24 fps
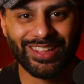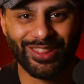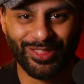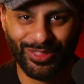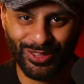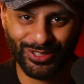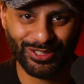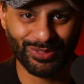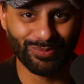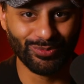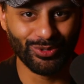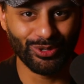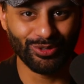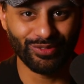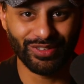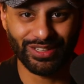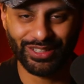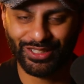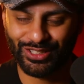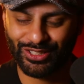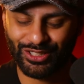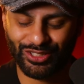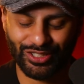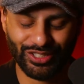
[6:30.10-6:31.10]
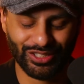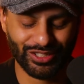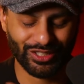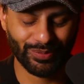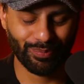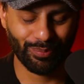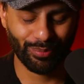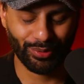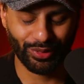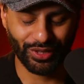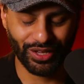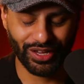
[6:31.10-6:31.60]
this movie is
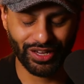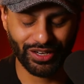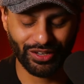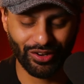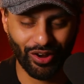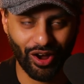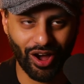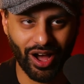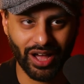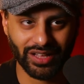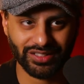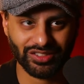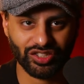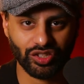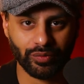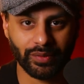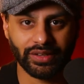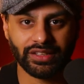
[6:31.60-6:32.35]
just plain awesome.